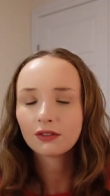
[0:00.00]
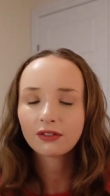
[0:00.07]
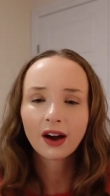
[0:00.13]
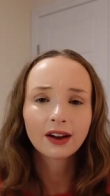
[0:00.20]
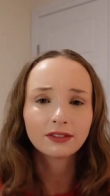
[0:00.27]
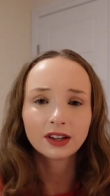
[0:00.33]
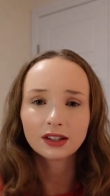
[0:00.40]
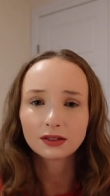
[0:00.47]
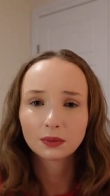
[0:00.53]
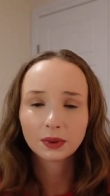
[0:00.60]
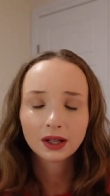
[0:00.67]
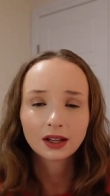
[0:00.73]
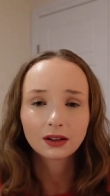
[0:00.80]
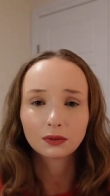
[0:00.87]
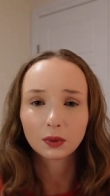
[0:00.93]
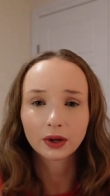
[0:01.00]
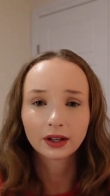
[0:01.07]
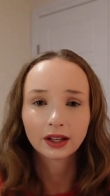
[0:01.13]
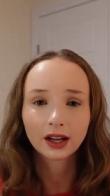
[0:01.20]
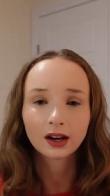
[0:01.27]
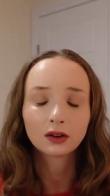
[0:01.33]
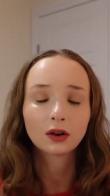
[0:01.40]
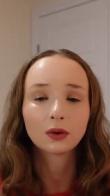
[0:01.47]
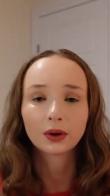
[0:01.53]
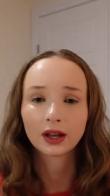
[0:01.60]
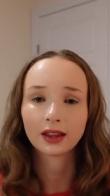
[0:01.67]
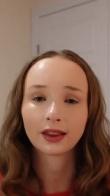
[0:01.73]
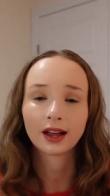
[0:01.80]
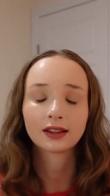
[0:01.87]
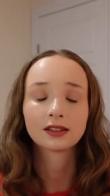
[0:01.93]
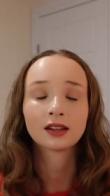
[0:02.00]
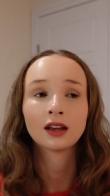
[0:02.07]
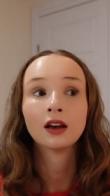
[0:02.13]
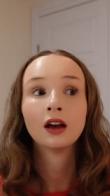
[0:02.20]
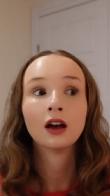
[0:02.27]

five days a week working out, okay, that's